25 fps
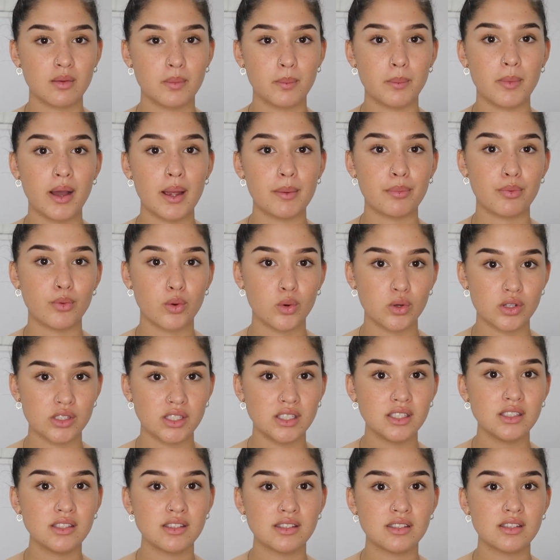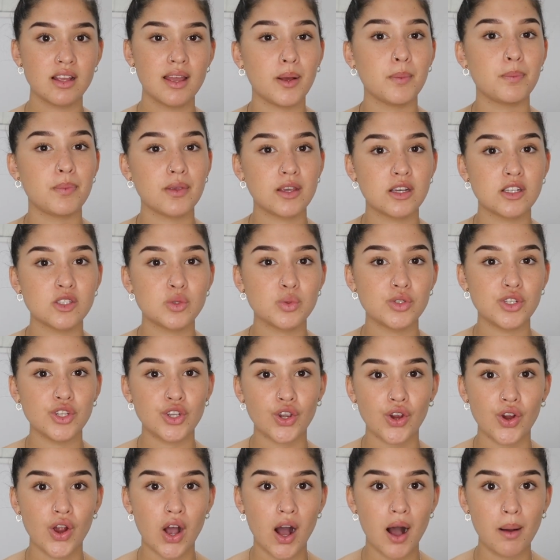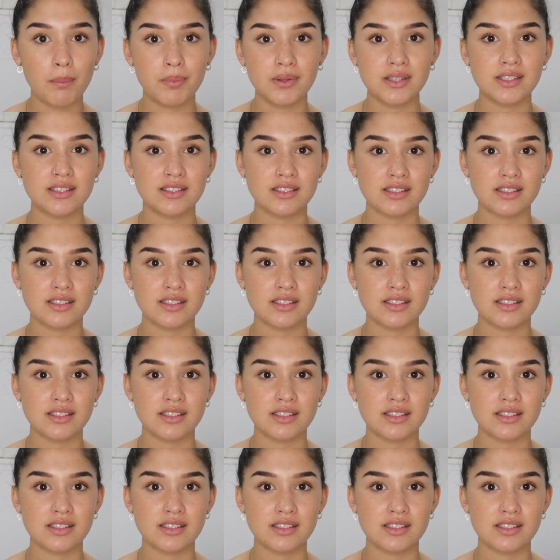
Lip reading: my broadness. But because when you go up in